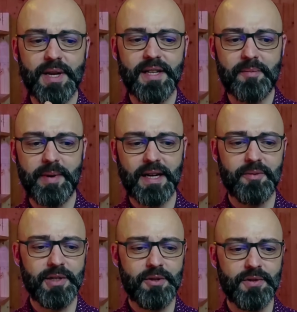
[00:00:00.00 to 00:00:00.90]
bring them
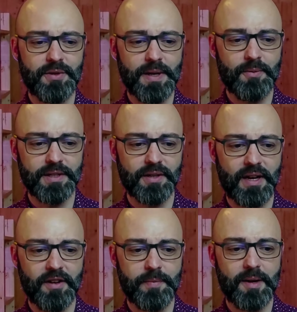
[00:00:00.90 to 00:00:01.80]
back to between 0 and
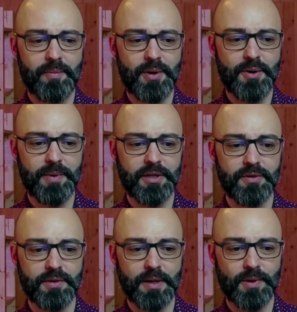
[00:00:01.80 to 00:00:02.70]
1. So I have my blue
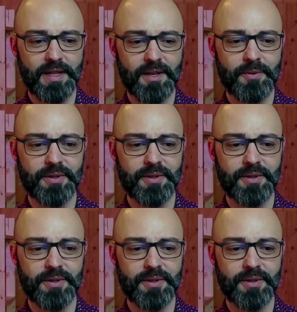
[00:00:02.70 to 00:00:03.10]
between 0 and 1.